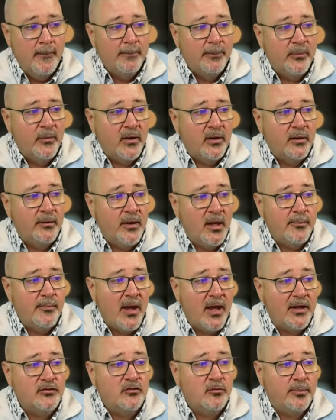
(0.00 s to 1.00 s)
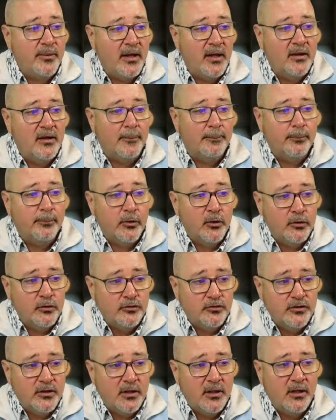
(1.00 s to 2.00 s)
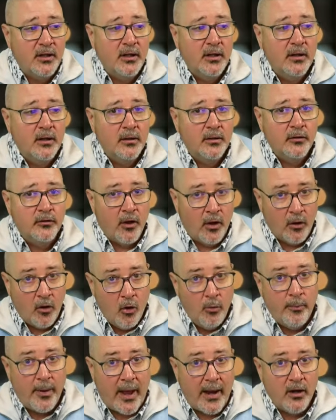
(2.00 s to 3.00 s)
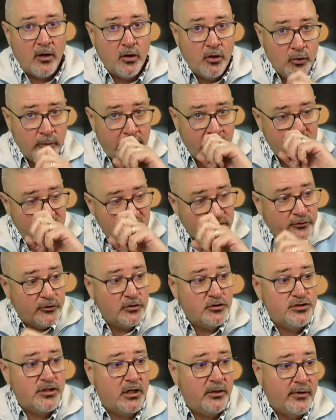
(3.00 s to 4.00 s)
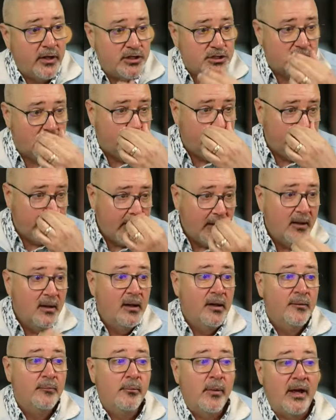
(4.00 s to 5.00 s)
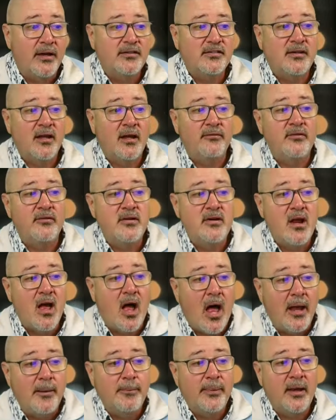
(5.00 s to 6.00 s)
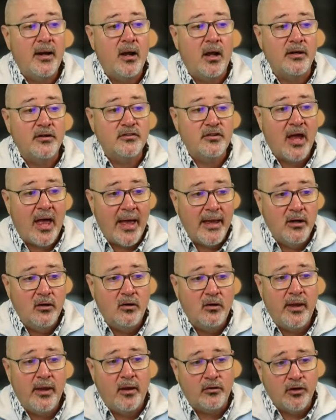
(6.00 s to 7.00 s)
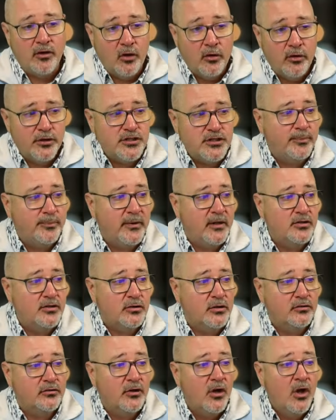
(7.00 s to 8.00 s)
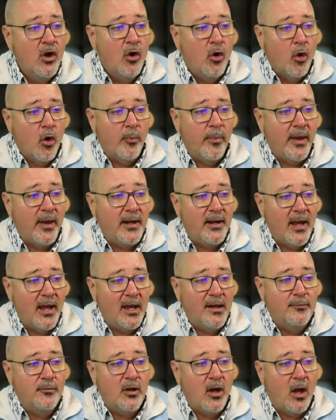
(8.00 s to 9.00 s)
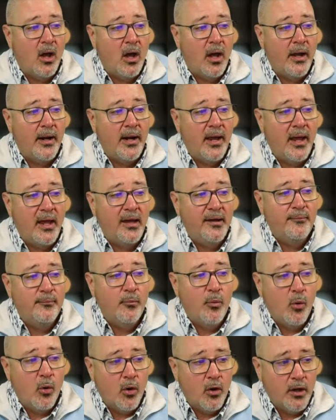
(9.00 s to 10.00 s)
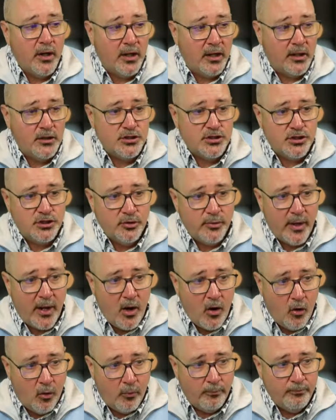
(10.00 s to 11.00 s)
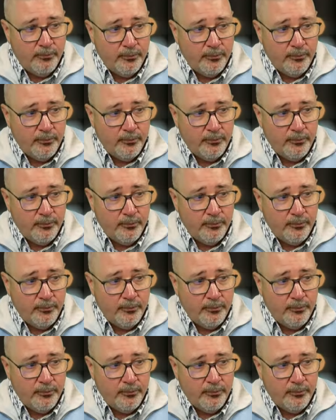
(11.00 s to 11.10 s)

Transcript: They must be the person, the home buyer who is first generation, must have not been on title, held ownership interest, or been named on a mortgage to a home.